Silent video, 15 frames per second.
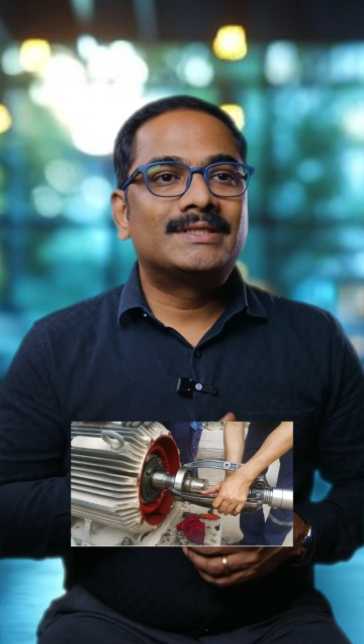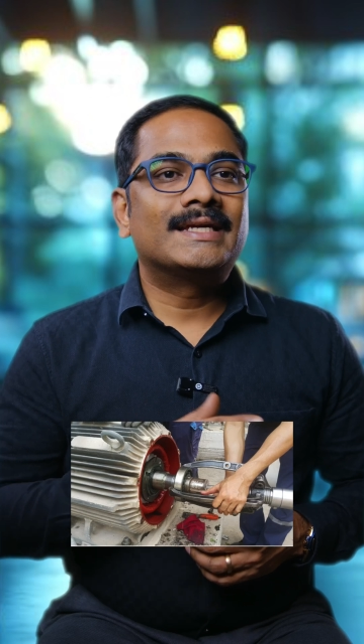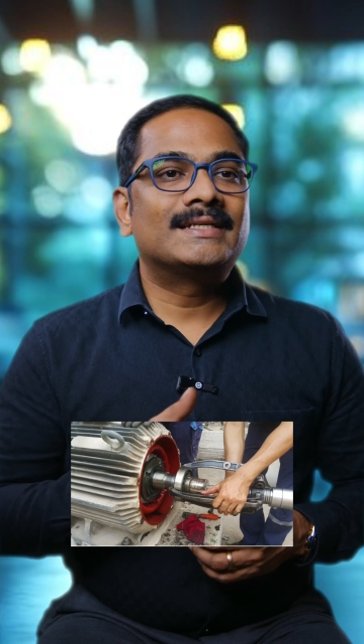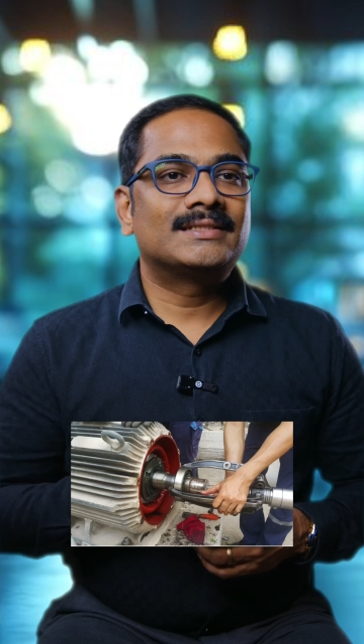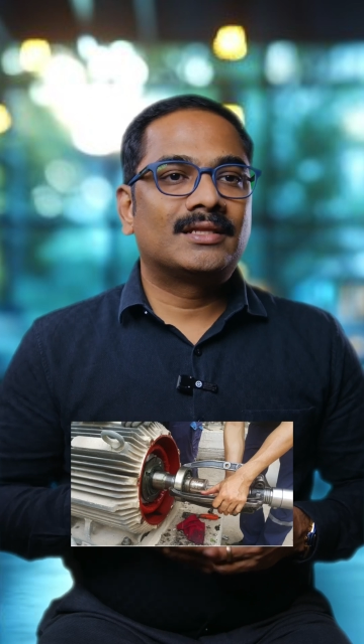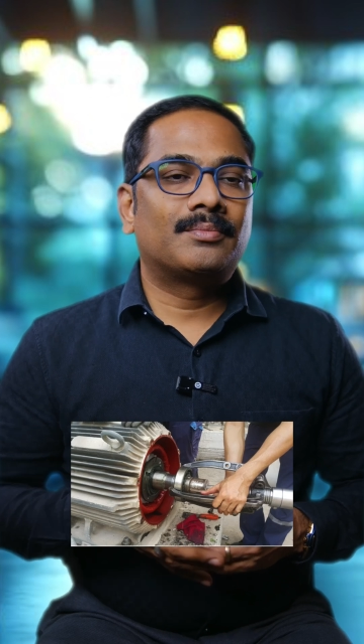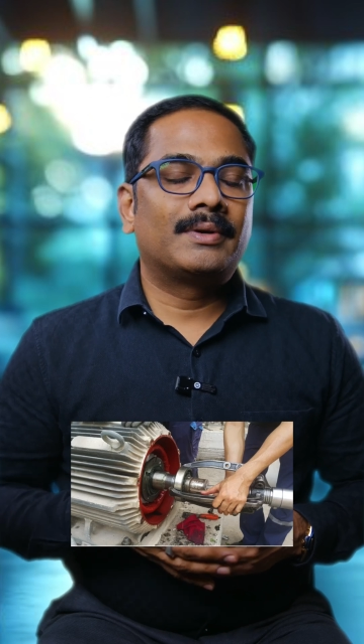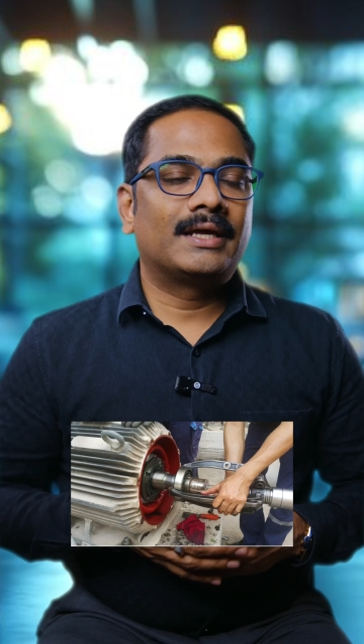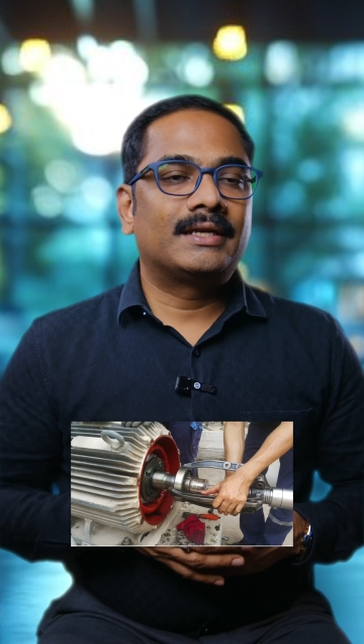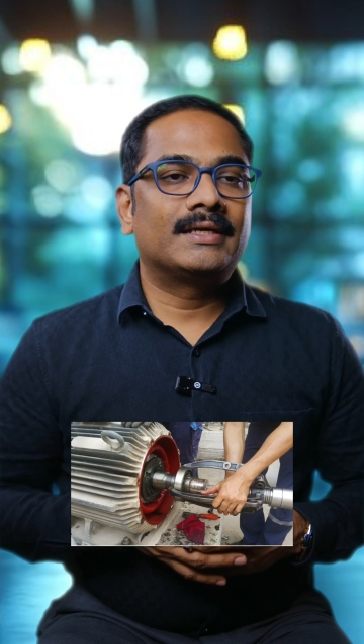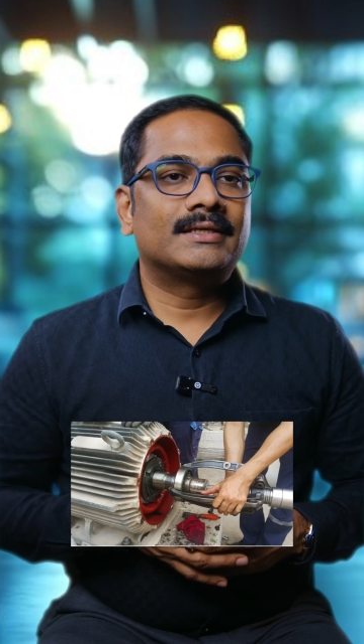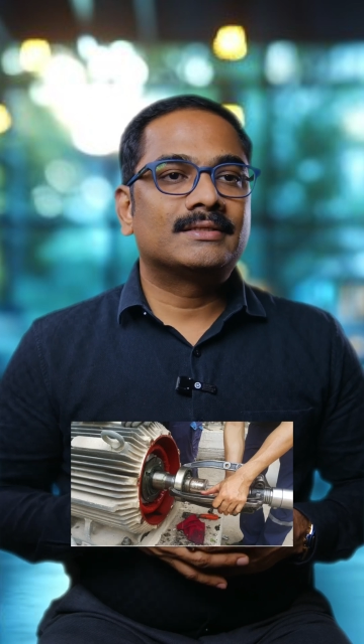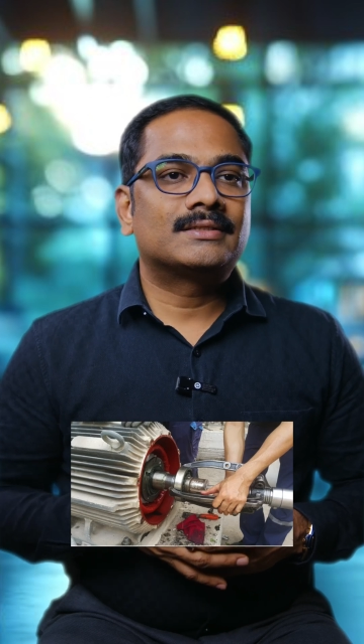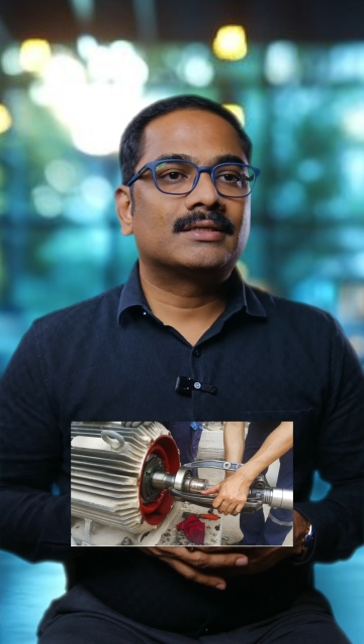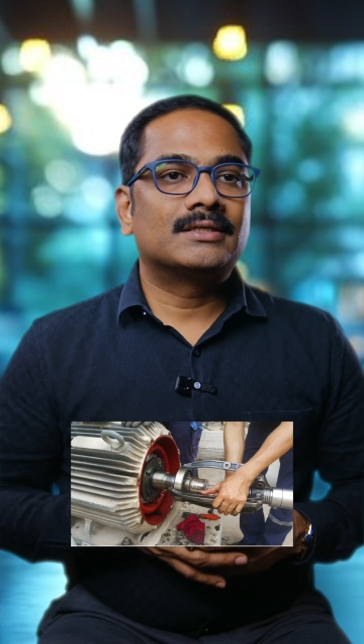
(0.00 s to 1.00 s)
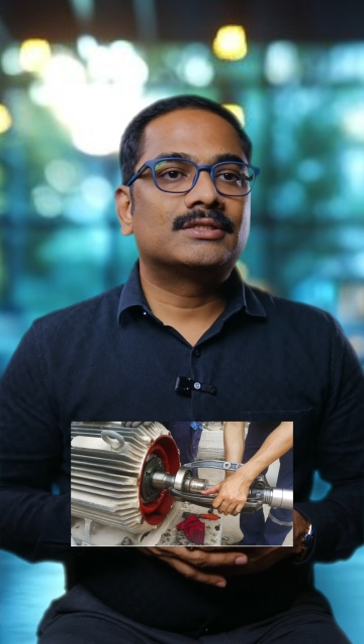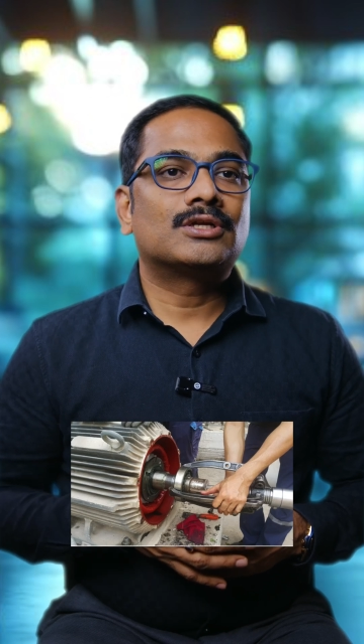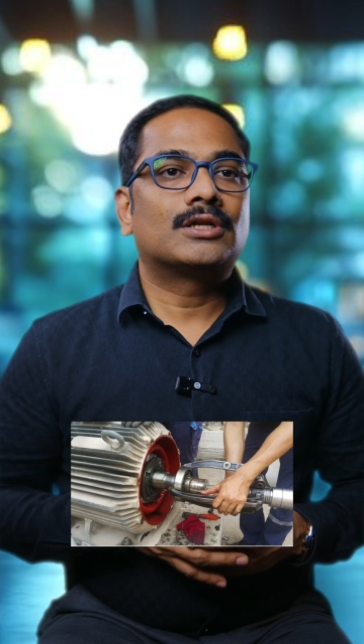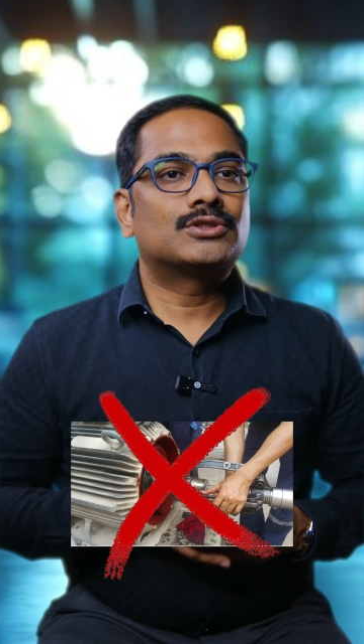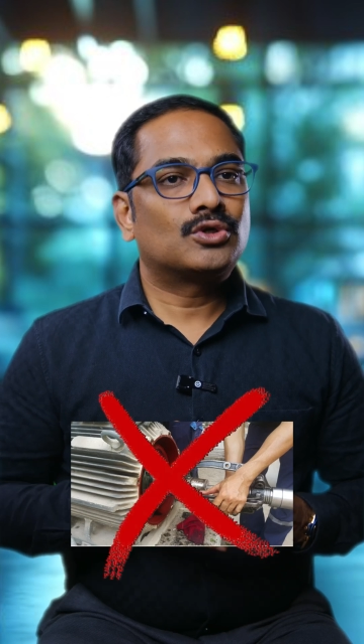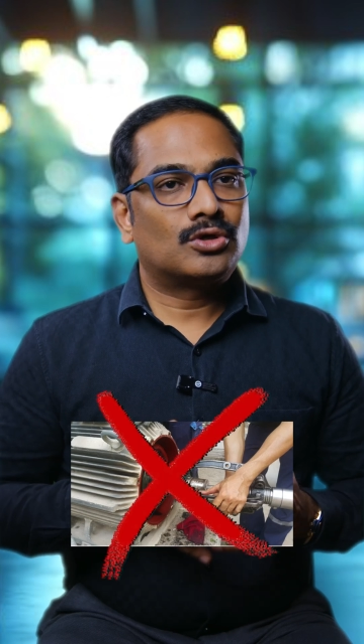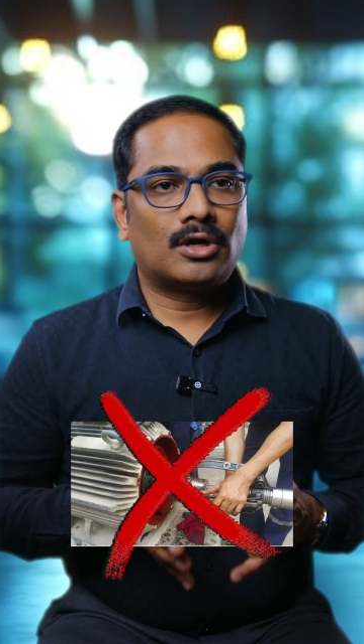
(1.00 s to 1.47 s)
change the bearings is
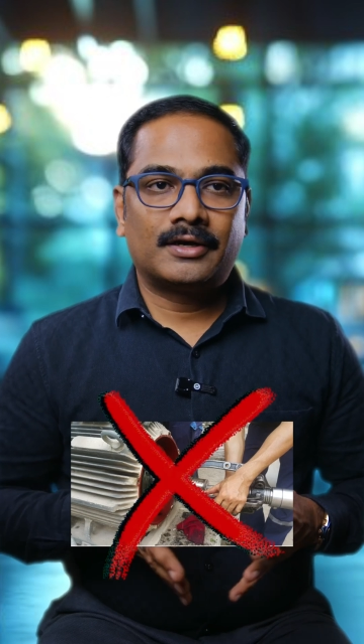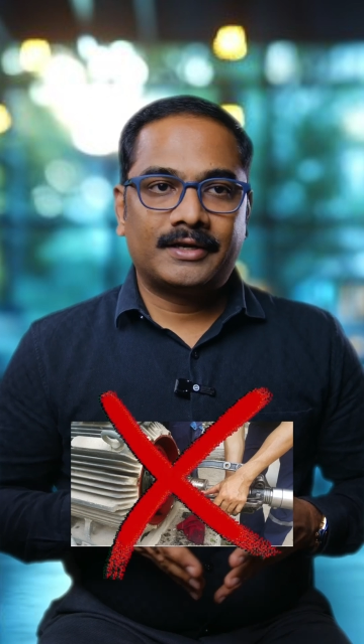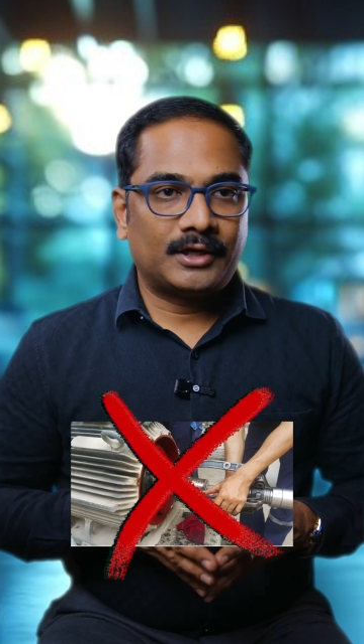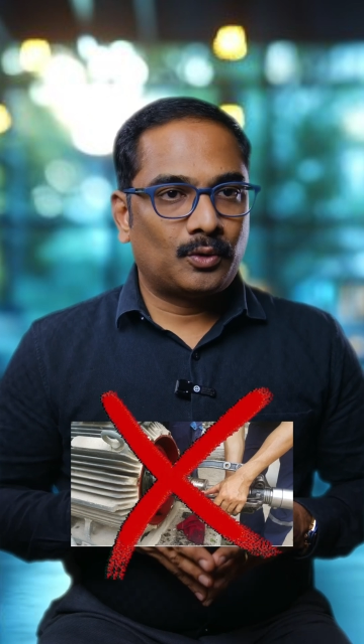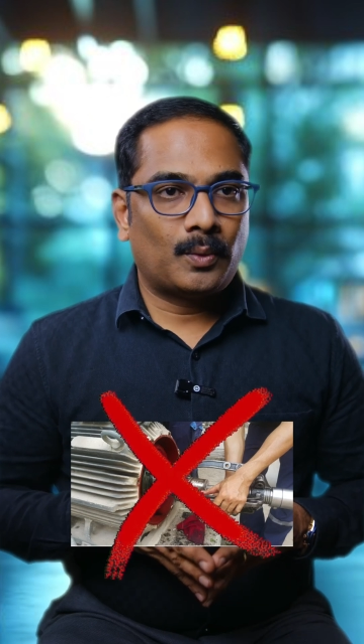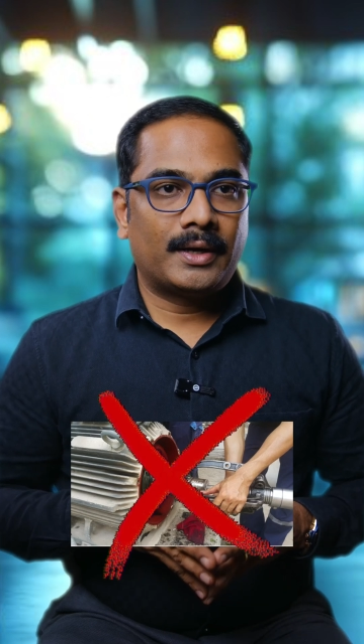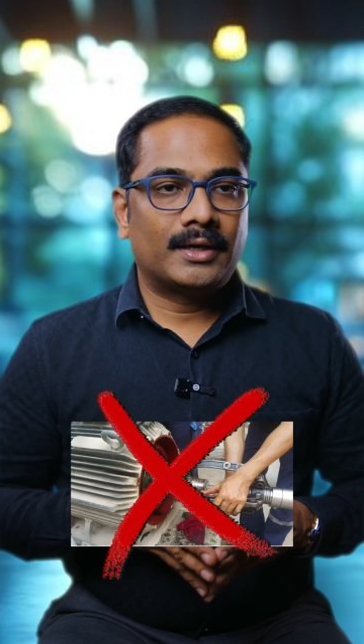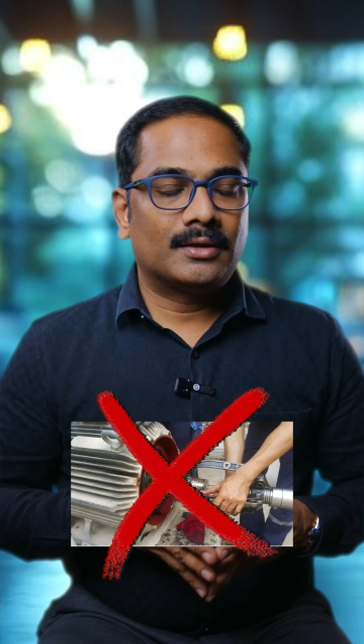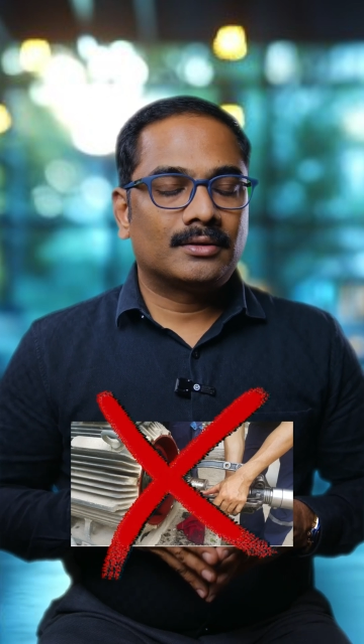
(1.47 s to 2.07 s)
also not required.